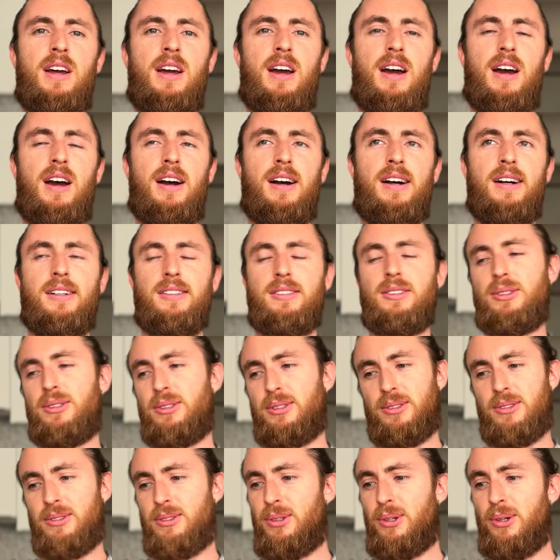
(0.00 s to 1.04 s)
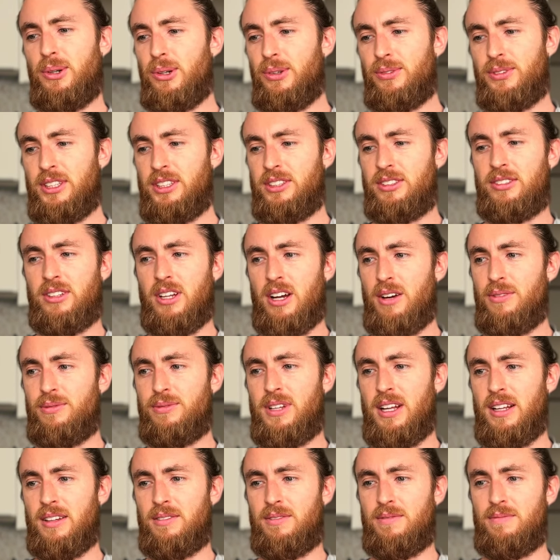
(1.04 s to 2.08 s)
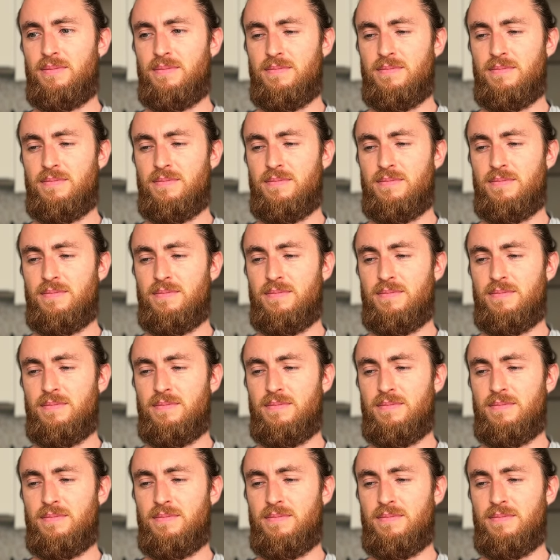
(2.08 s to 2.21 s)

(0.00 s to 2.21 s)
uh, you know, all of this stuff that